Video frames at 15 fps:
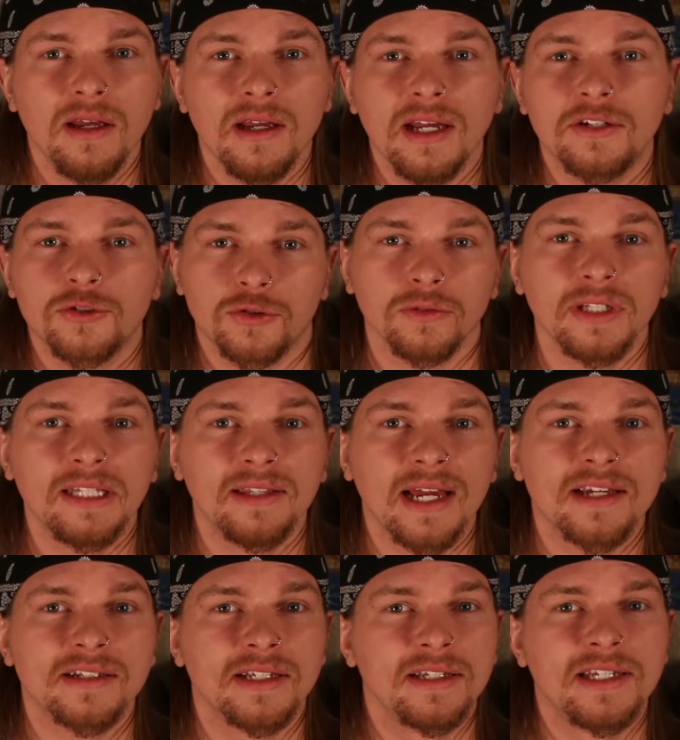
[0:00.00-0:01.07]
it truly
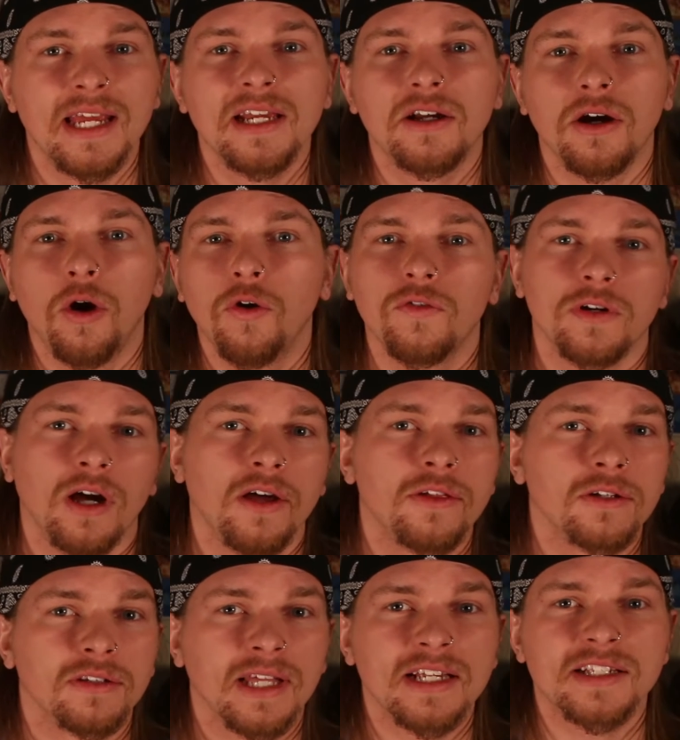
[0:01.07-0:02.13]
likes to take over
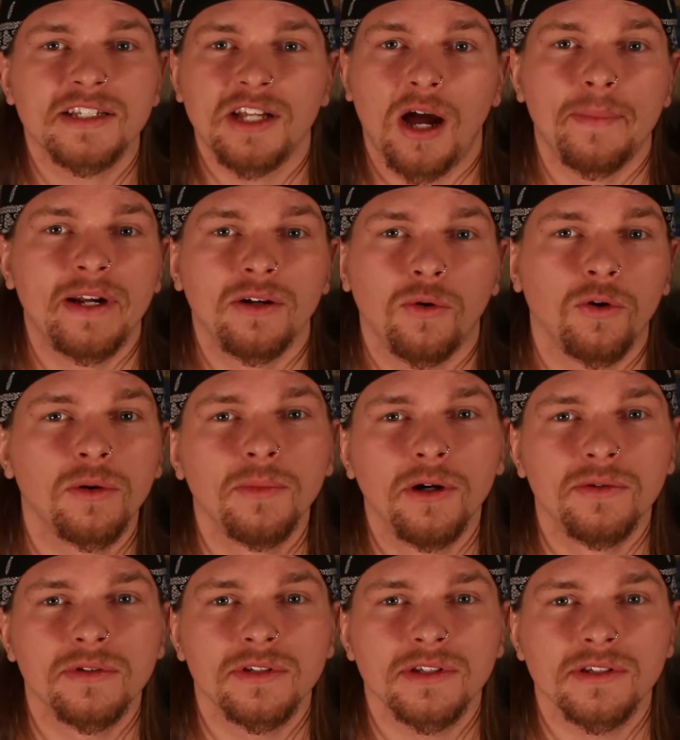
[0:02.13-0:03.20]
other less dominant
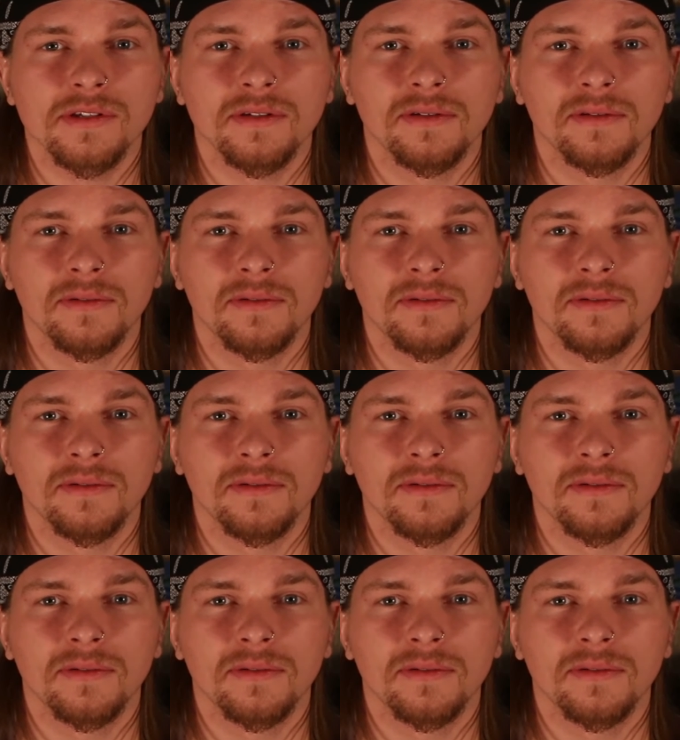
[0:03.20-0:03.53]
hormones.